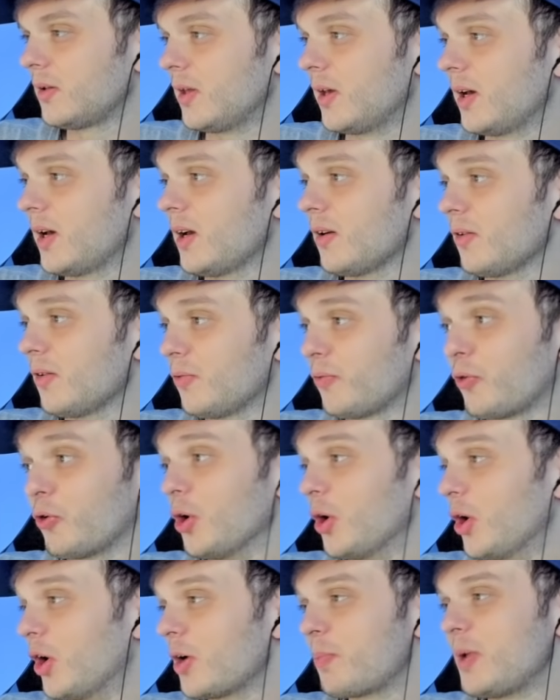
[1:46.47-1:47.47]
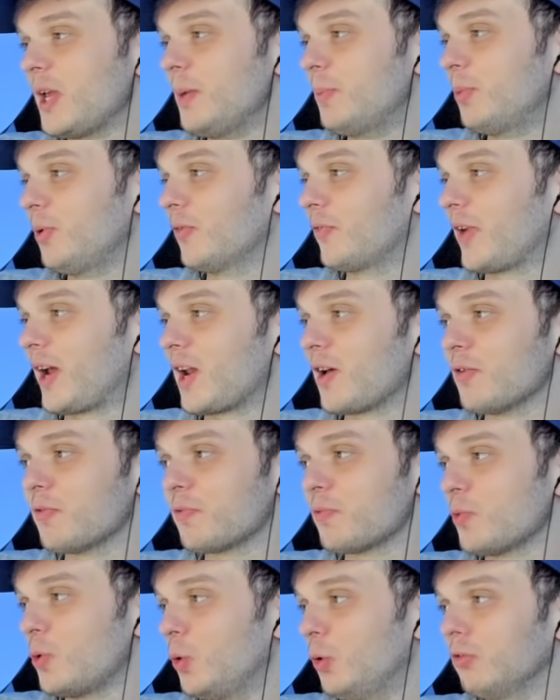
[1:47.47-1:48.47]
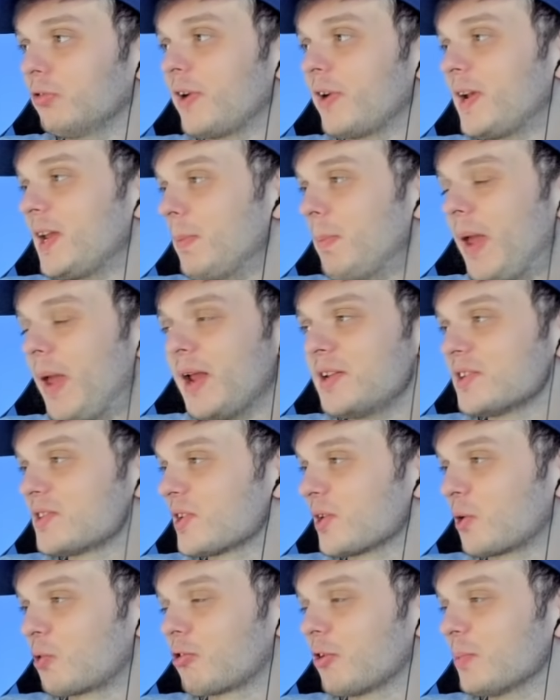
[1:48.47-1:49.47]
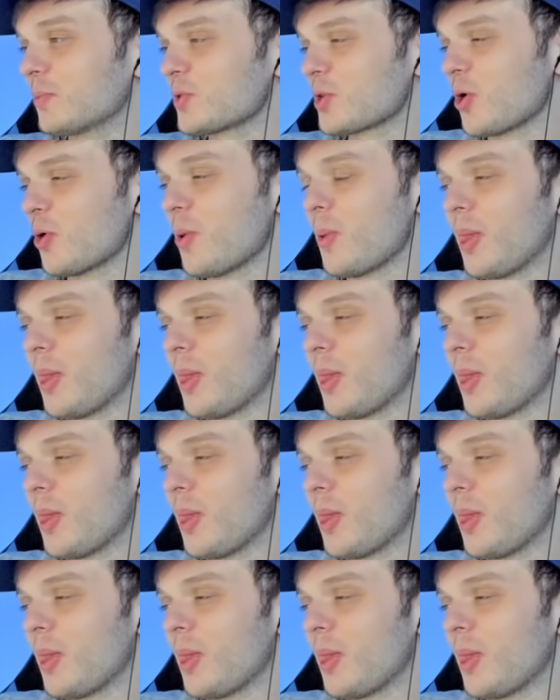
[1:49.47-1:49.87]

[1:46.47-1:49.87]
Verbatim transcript: Yeah, for a lot of people that have already made it in crypto,